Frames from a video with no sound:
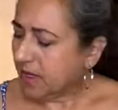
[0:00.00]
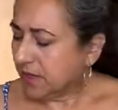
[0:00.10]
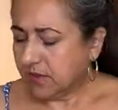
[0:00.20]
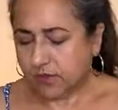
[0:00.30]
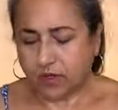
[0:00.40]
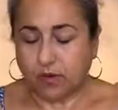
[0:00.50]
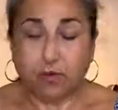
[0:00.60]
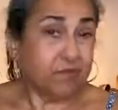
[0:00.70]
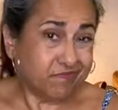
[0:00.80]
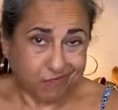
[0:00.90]
So
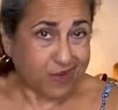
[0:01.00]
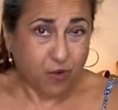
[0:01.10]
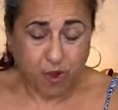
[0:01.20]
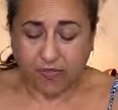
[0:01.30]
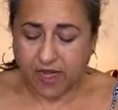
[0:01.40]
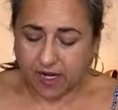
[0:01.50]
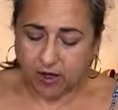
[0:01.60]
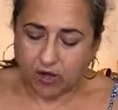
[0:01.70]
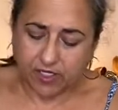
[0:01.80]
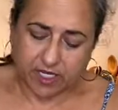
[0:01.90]
we don't want that in
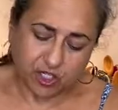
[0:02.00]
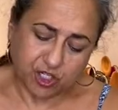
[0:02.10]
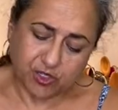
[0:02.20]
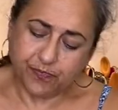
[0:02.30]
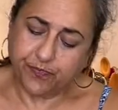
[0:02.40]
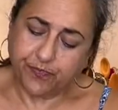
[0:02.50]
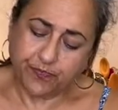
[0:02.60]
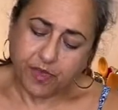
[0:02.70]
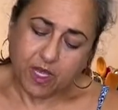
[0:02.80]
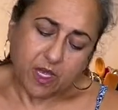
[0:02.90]
our dish.
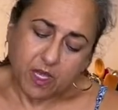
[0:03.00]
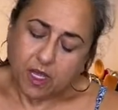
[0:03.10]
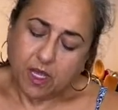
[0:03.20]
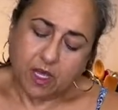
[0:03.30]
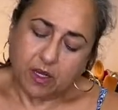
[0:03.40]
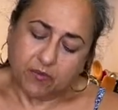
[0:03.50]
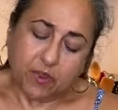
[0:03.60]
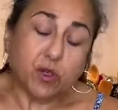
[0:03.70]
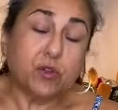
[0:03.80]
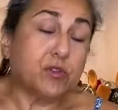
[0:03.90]
And if
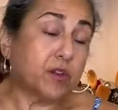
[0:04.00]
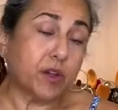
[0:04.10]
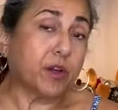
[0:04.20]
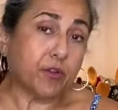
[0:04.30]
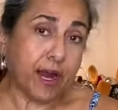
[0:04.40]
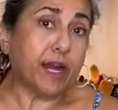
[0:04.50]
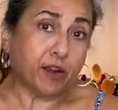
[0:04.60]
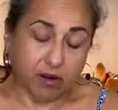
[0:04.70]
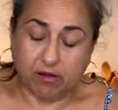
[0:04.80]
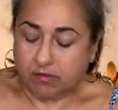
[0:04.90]
you use a
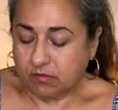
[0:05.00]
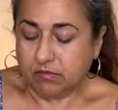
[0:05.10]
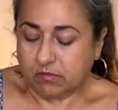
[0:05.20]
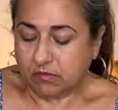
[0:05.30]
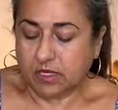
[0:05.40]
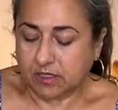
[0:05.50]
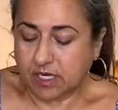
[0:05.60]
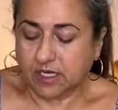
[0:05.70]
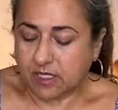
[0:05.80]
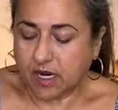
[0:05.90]
grater, that
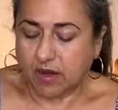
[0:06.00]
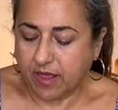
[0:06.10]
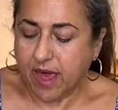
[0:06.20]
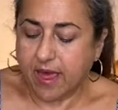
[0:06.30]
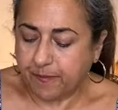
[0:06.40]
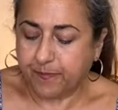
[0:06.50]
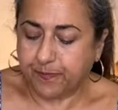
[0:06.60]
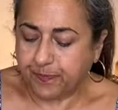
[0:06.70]
takes care of that.